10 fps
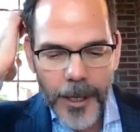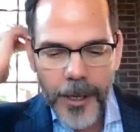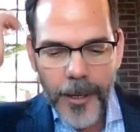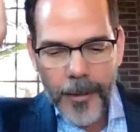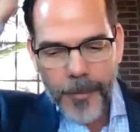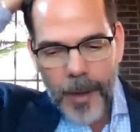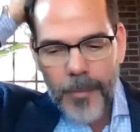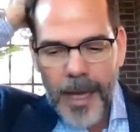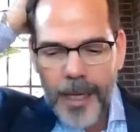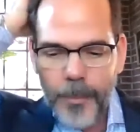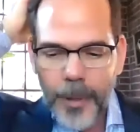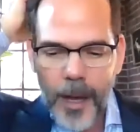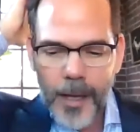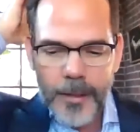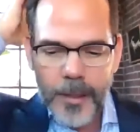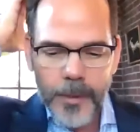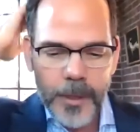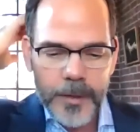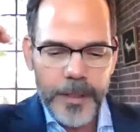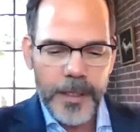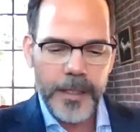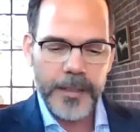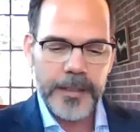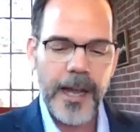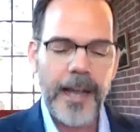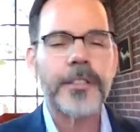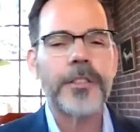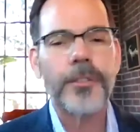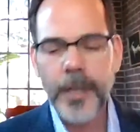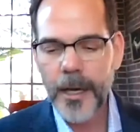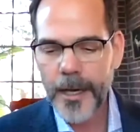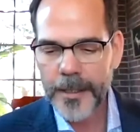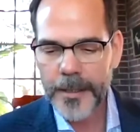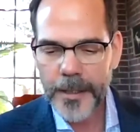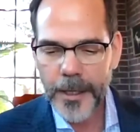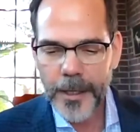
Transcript: um, make it possible to contextualize